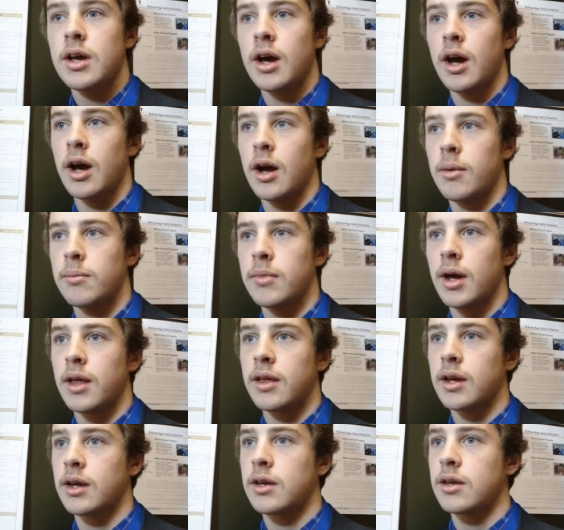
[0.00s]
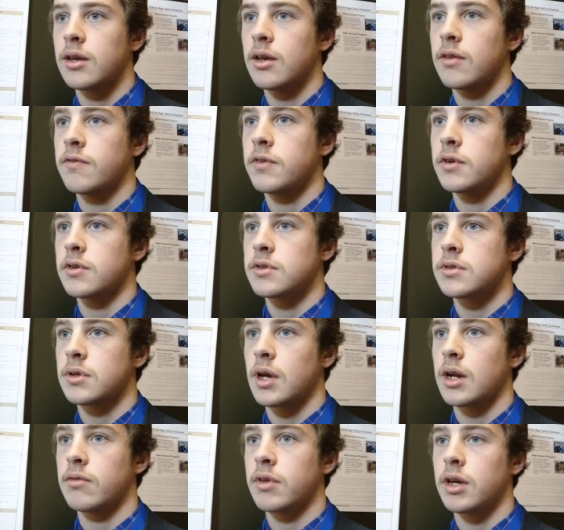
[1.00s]
Um, I think it feels
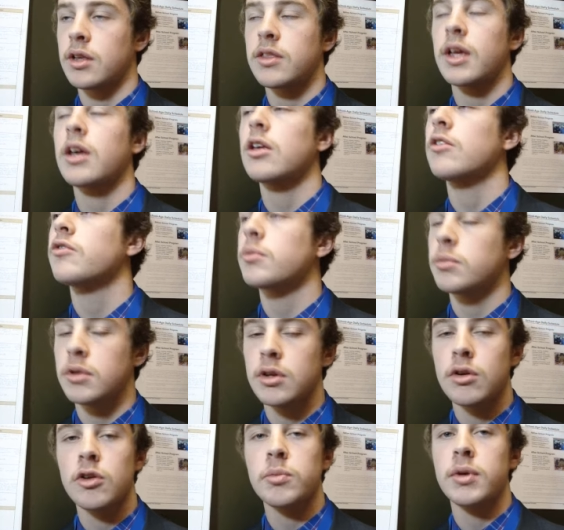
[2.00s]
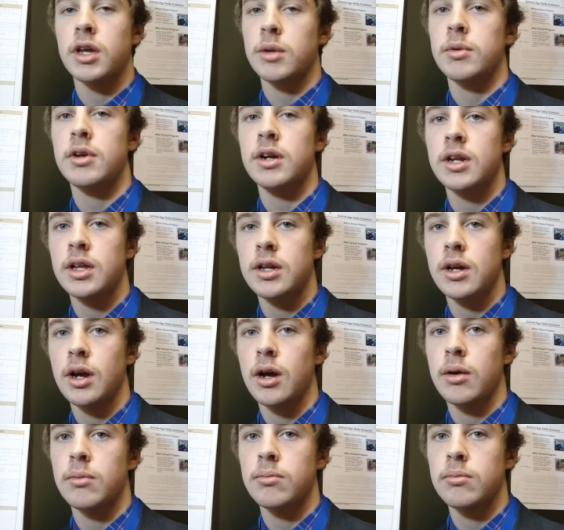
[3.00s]
kind of like a thank you from the North Bay community
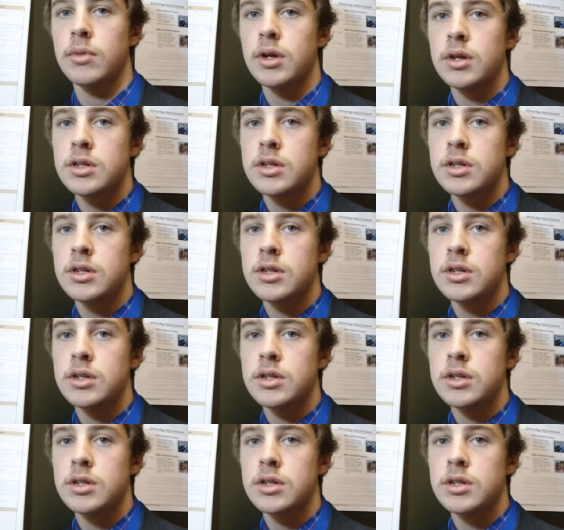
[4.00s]
um,